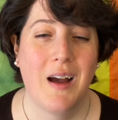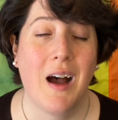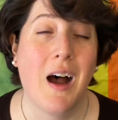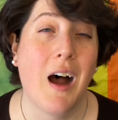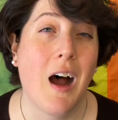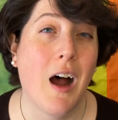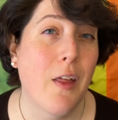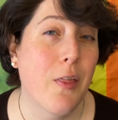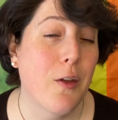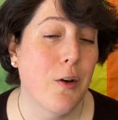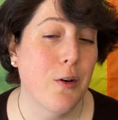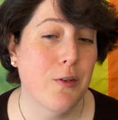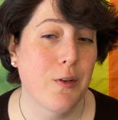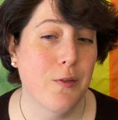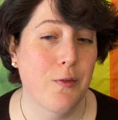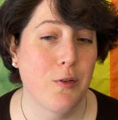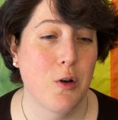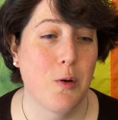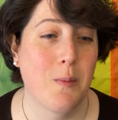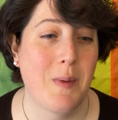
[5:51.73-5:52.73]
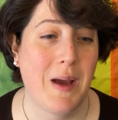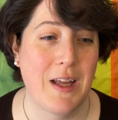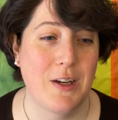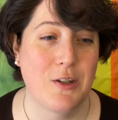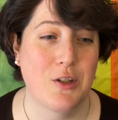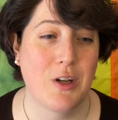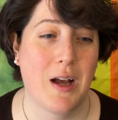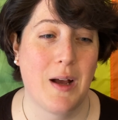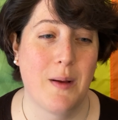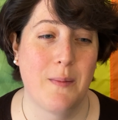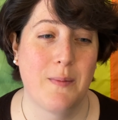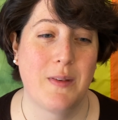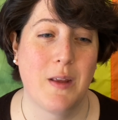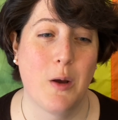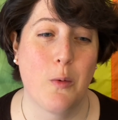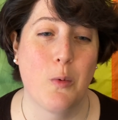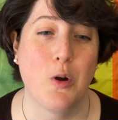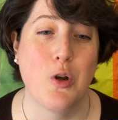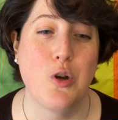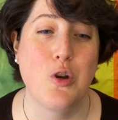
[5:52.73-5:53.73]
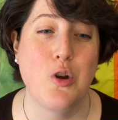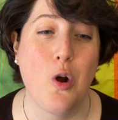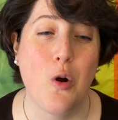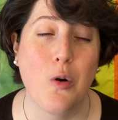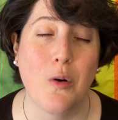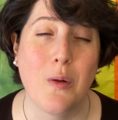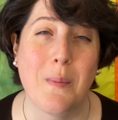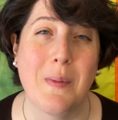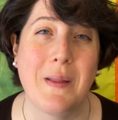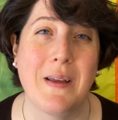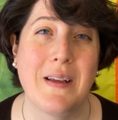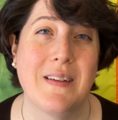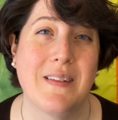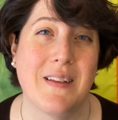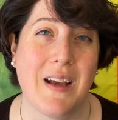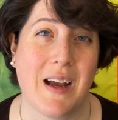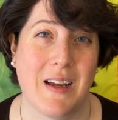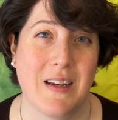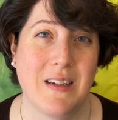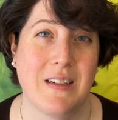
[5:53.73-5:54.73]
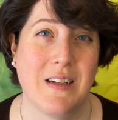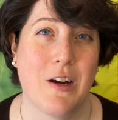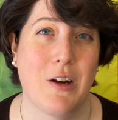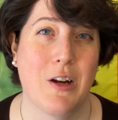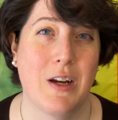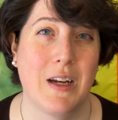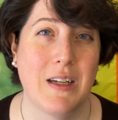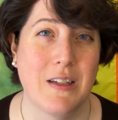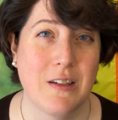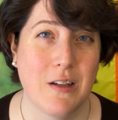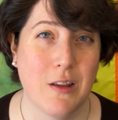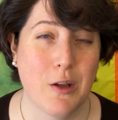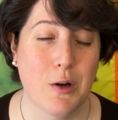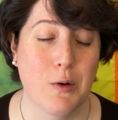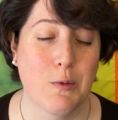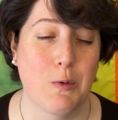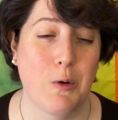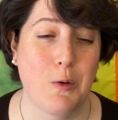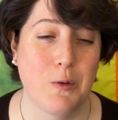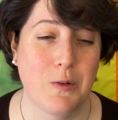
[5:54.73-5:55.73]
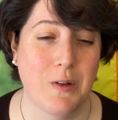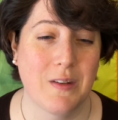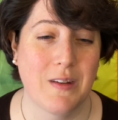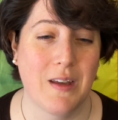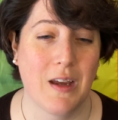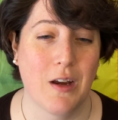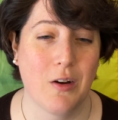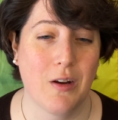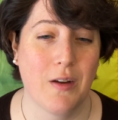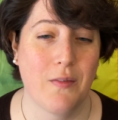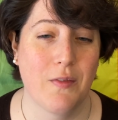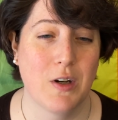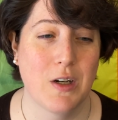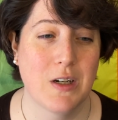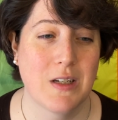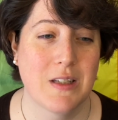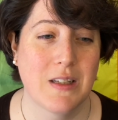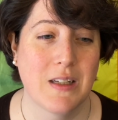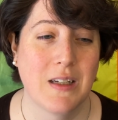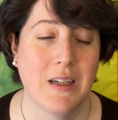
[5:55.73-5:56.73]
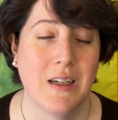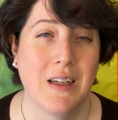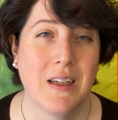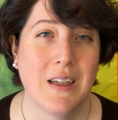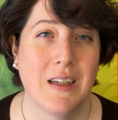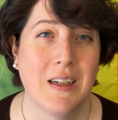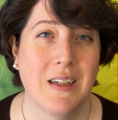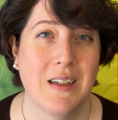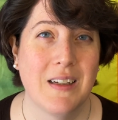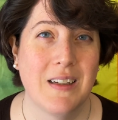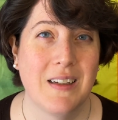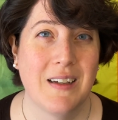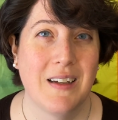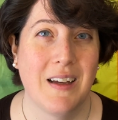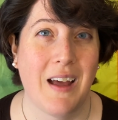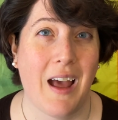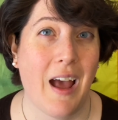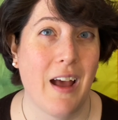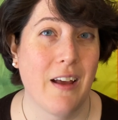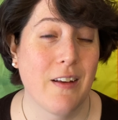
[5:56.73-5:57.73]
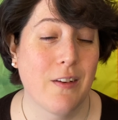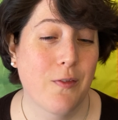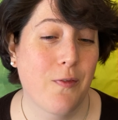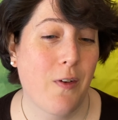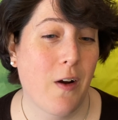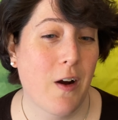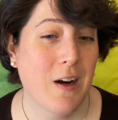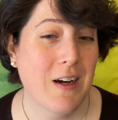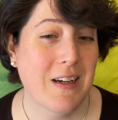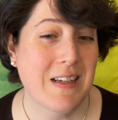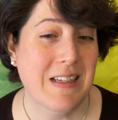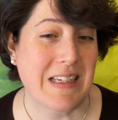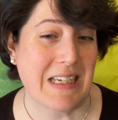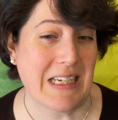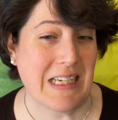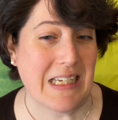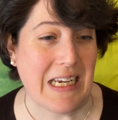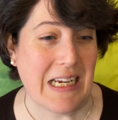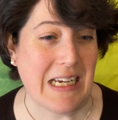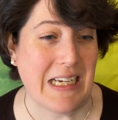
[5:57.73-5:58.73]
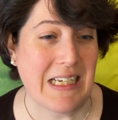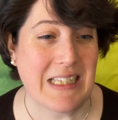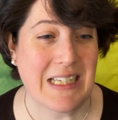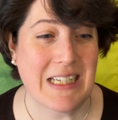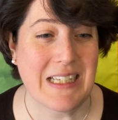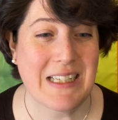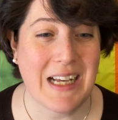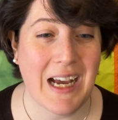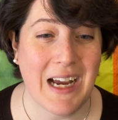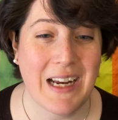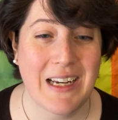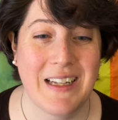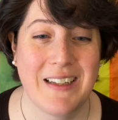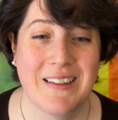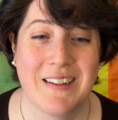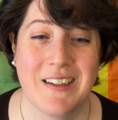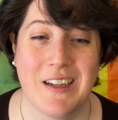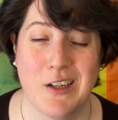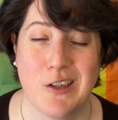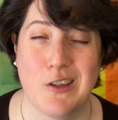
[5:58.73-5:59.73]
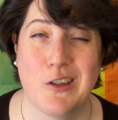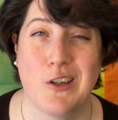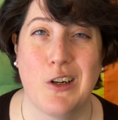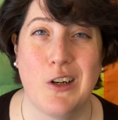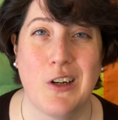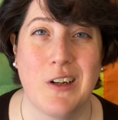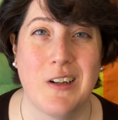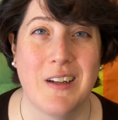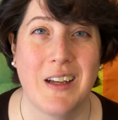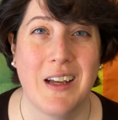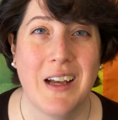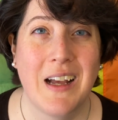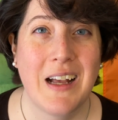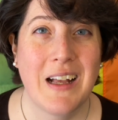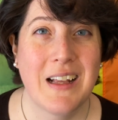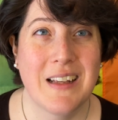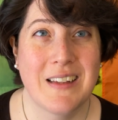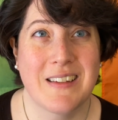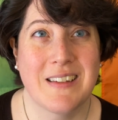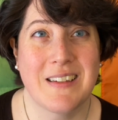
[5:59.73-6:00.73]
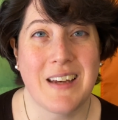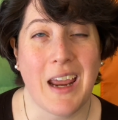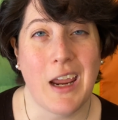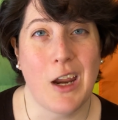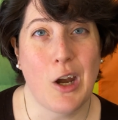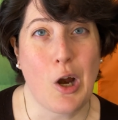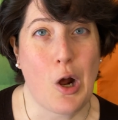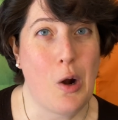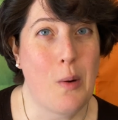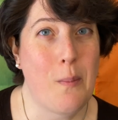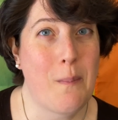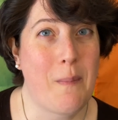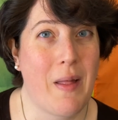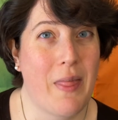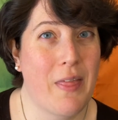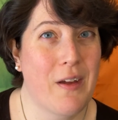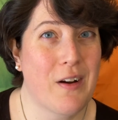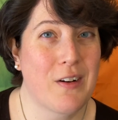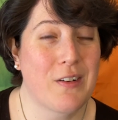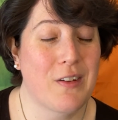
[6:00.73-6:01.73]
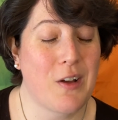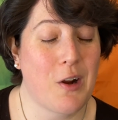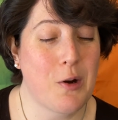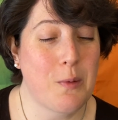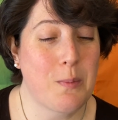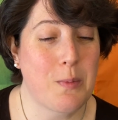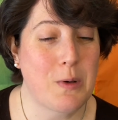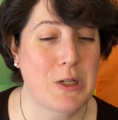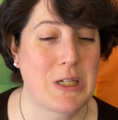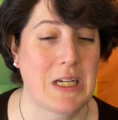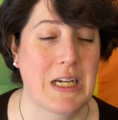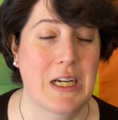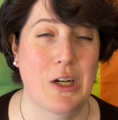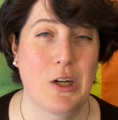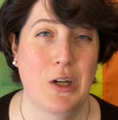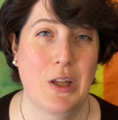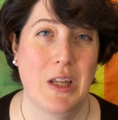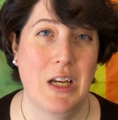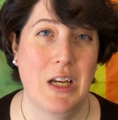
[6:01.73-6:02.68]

others of whom had jobs that were notably secondary to their roles as caregivers. As far as today's society is concerned, stay-at-home mothers aren't particularly